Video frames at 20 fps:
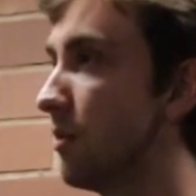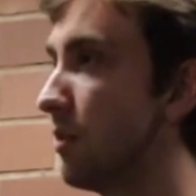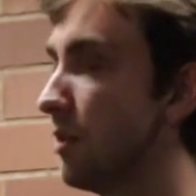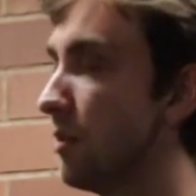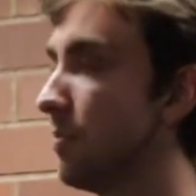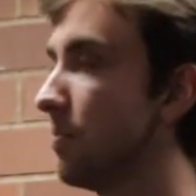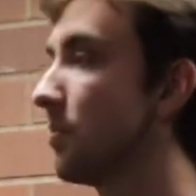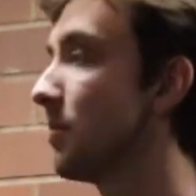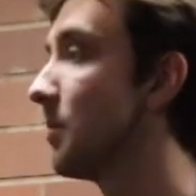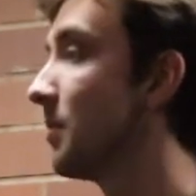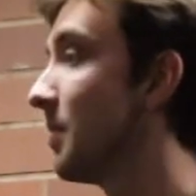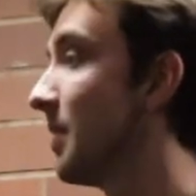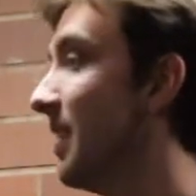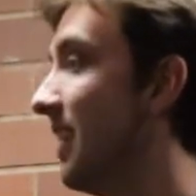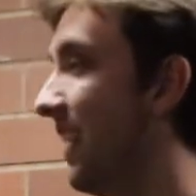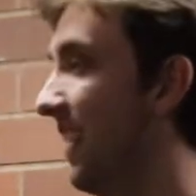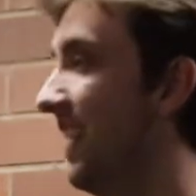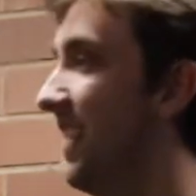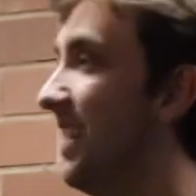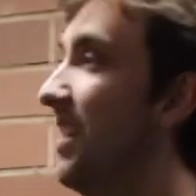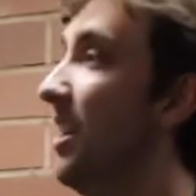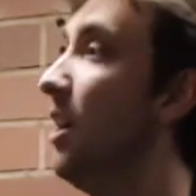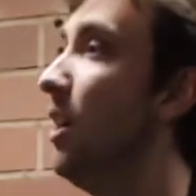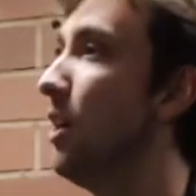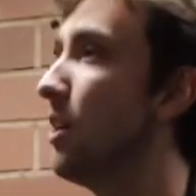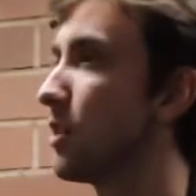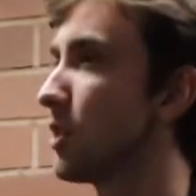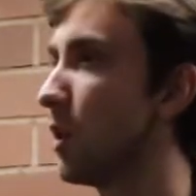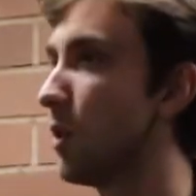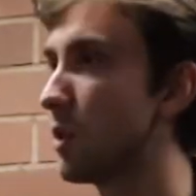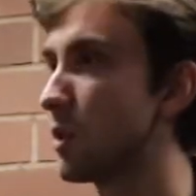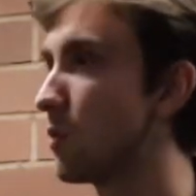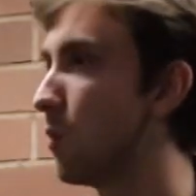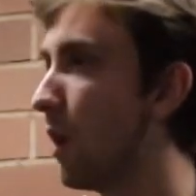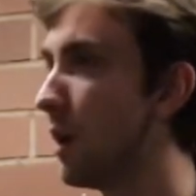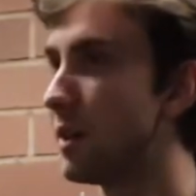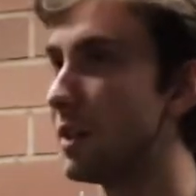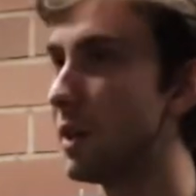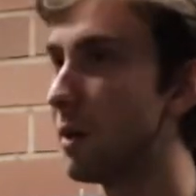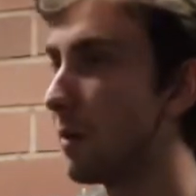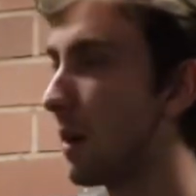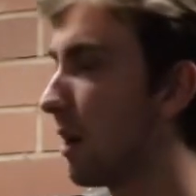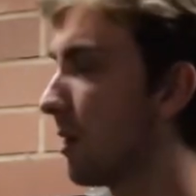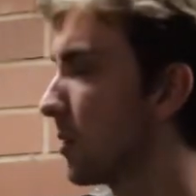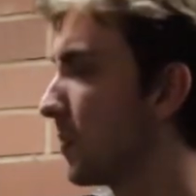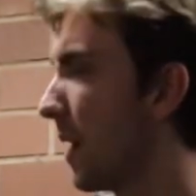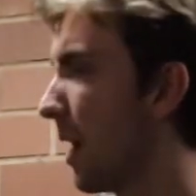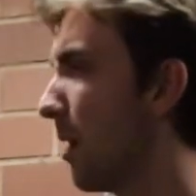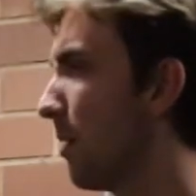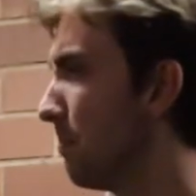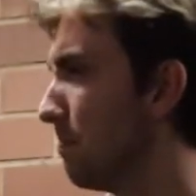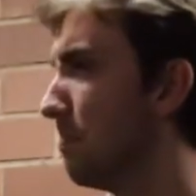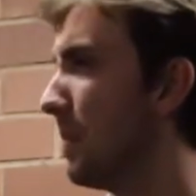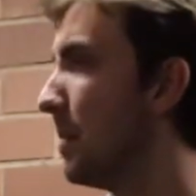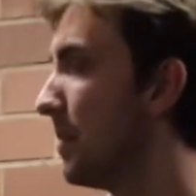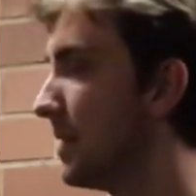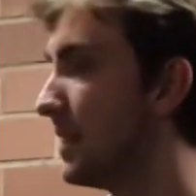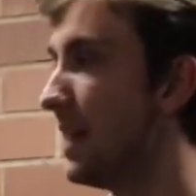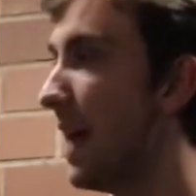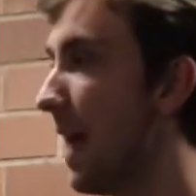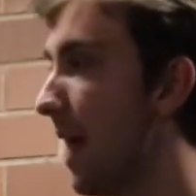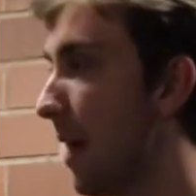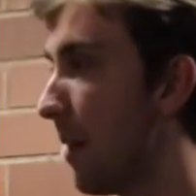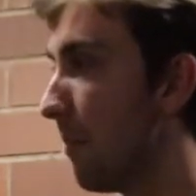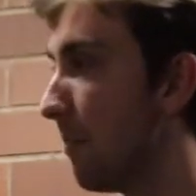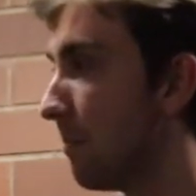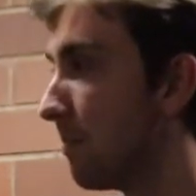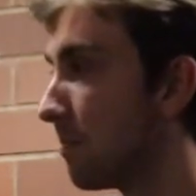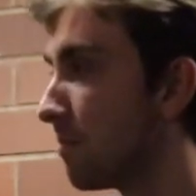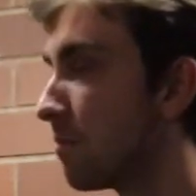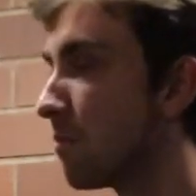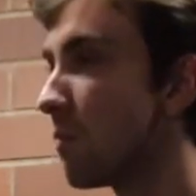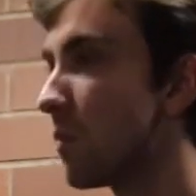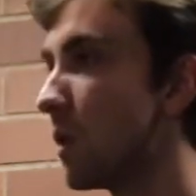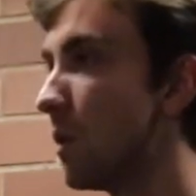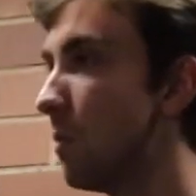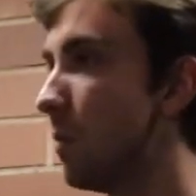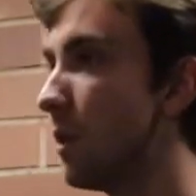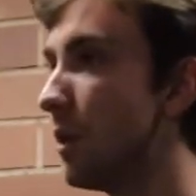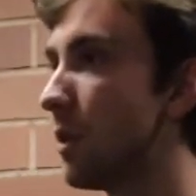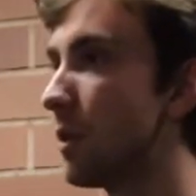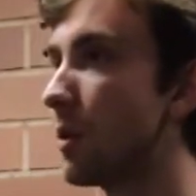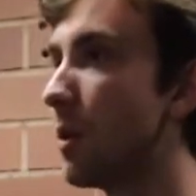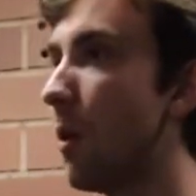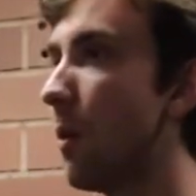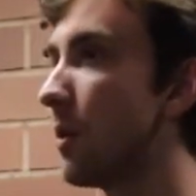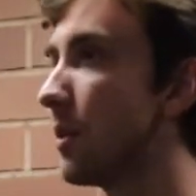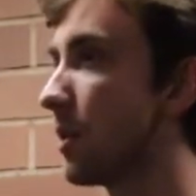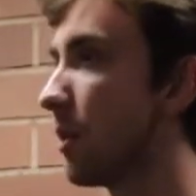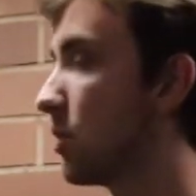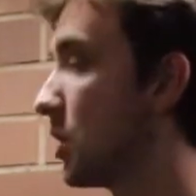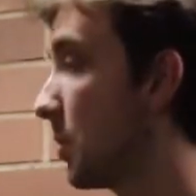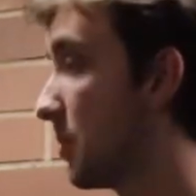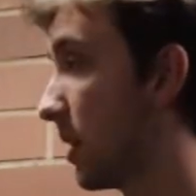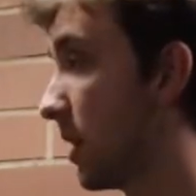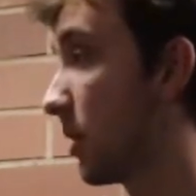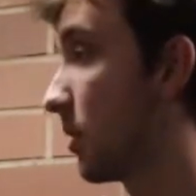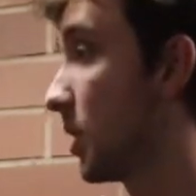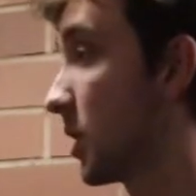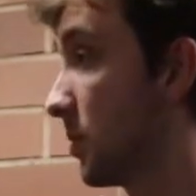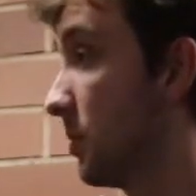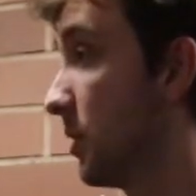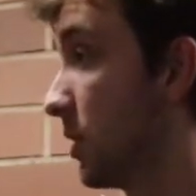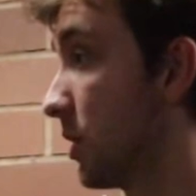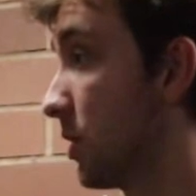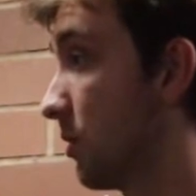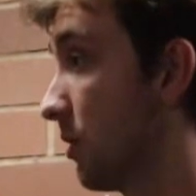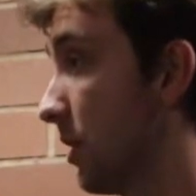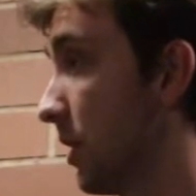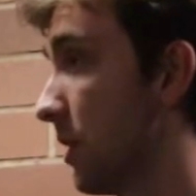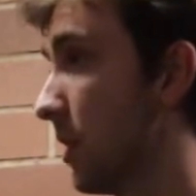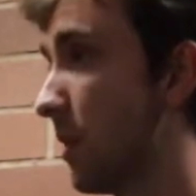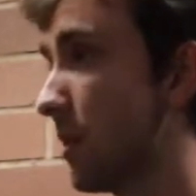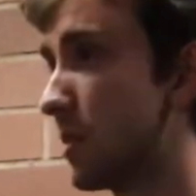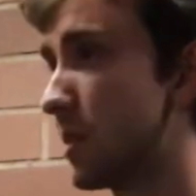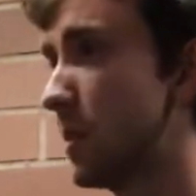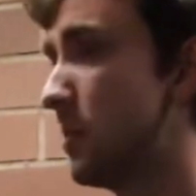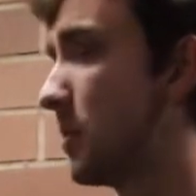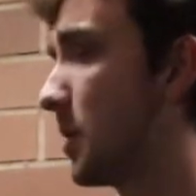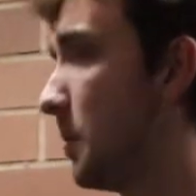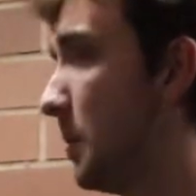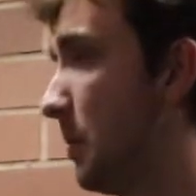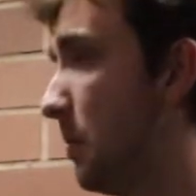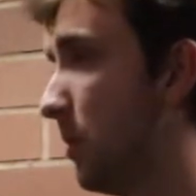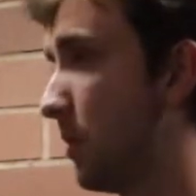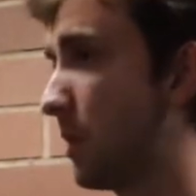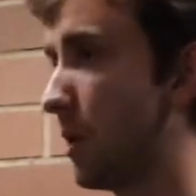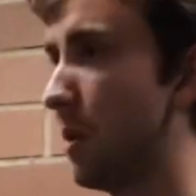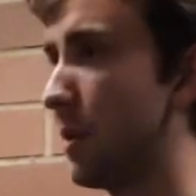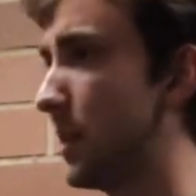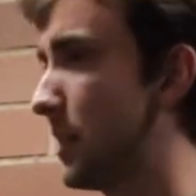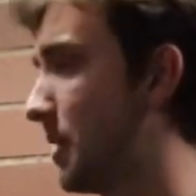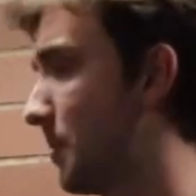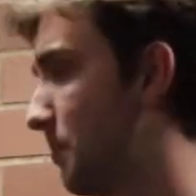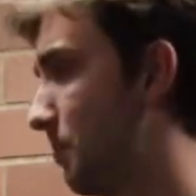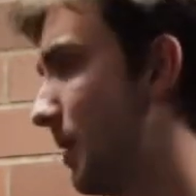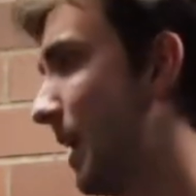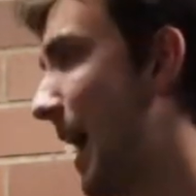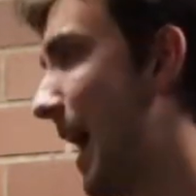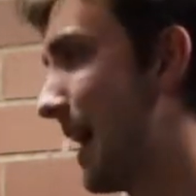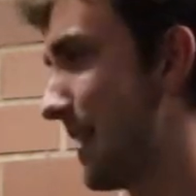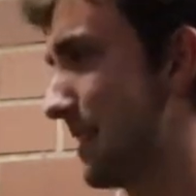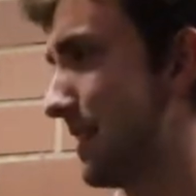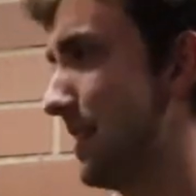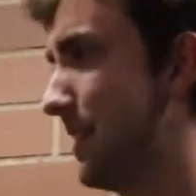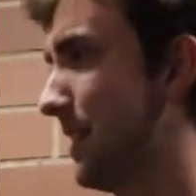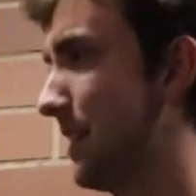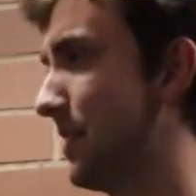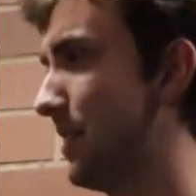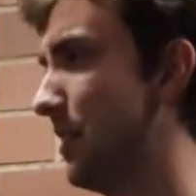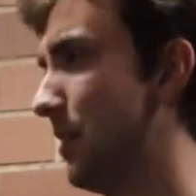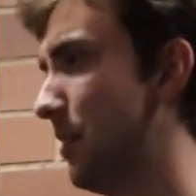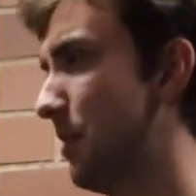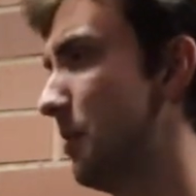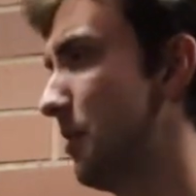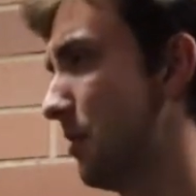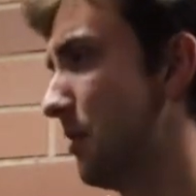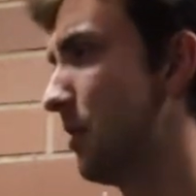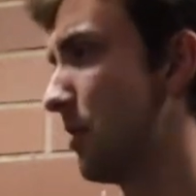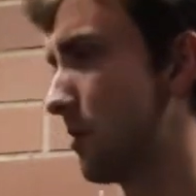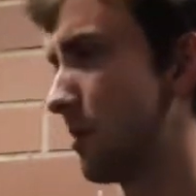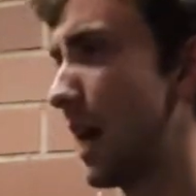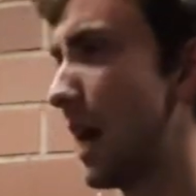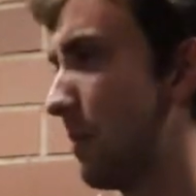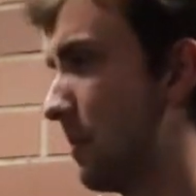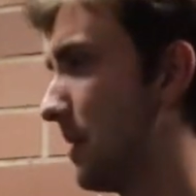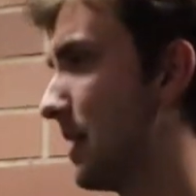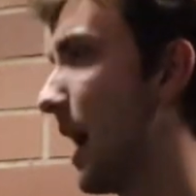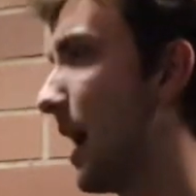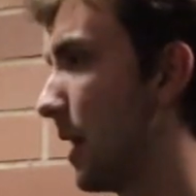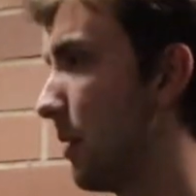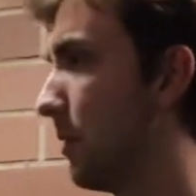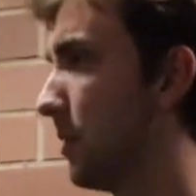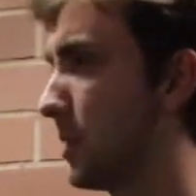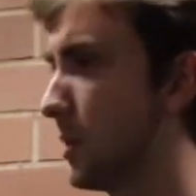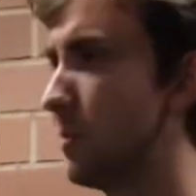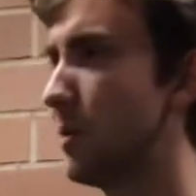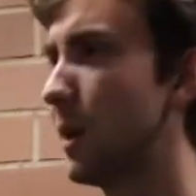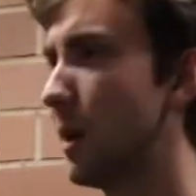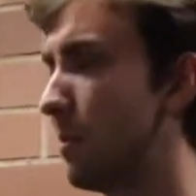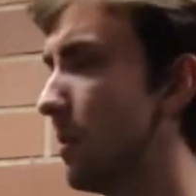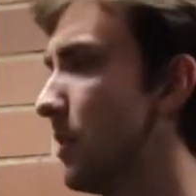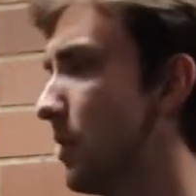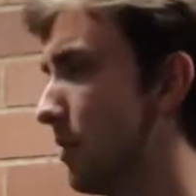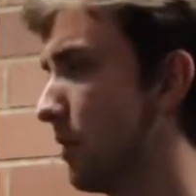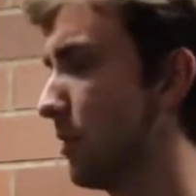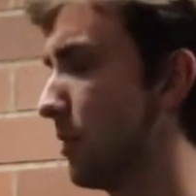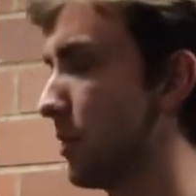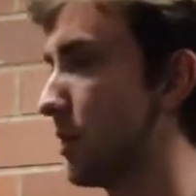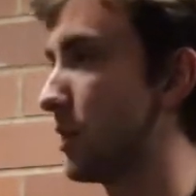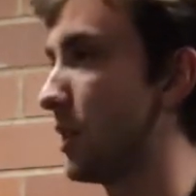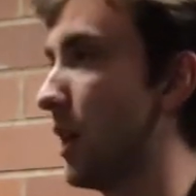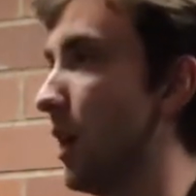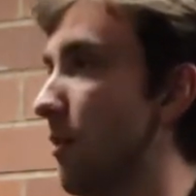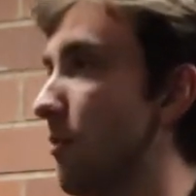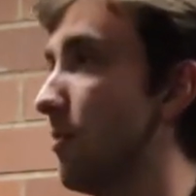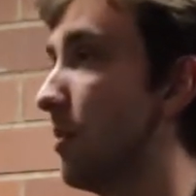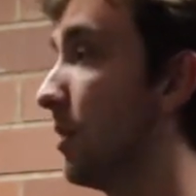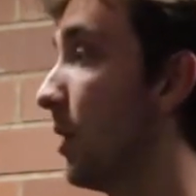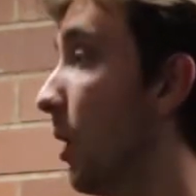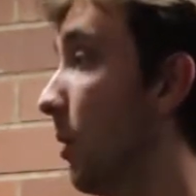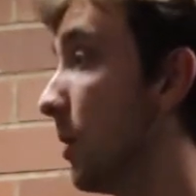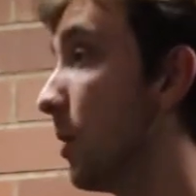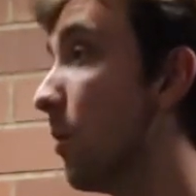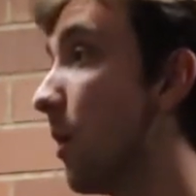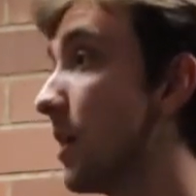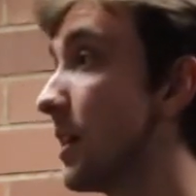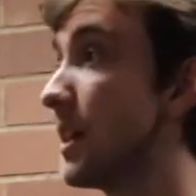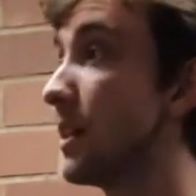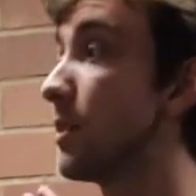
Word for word: review. So this one year when I was about maybe 10, we were going to go check out my Christmas tree. You know, typical people go get the plastic, you know, little crappy tiny ones you put up on your little shelf. But no, we wanted